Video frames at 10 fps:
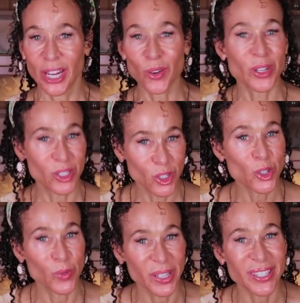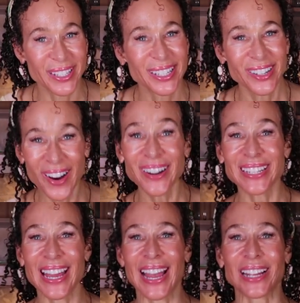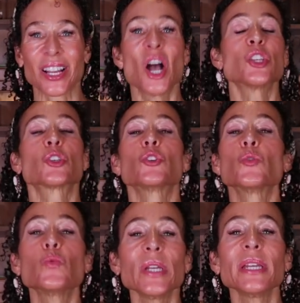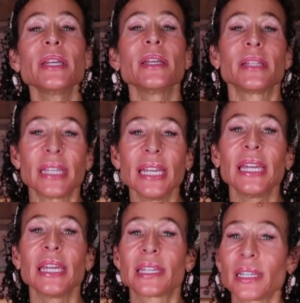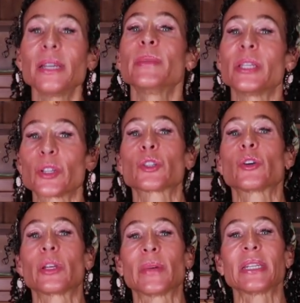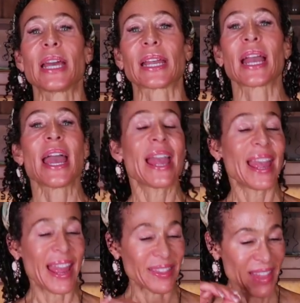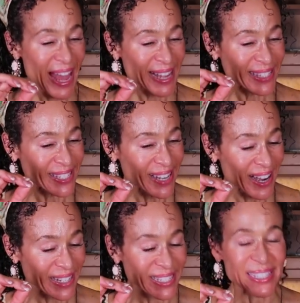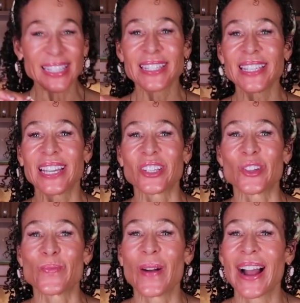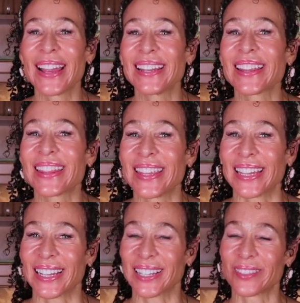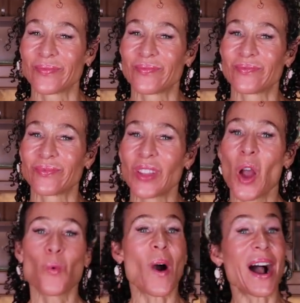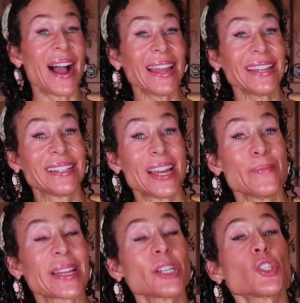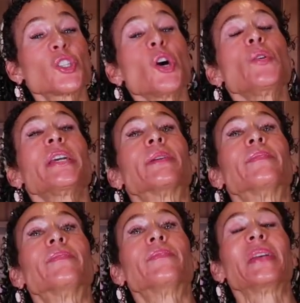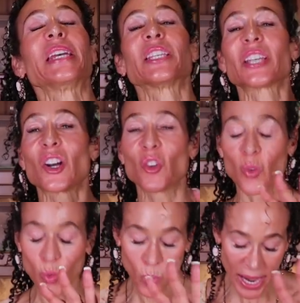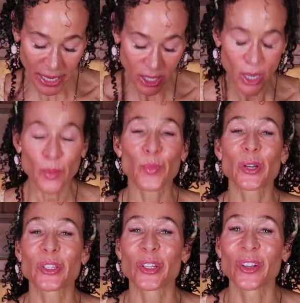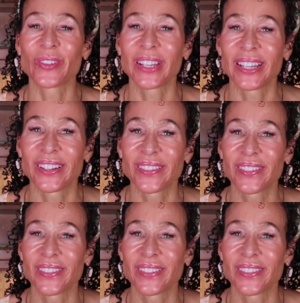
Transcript: increases your risk of heart attack. So you really need to limit your sodium intake. And that's not as easy as you might think. Why? Because sodium is a great preservative.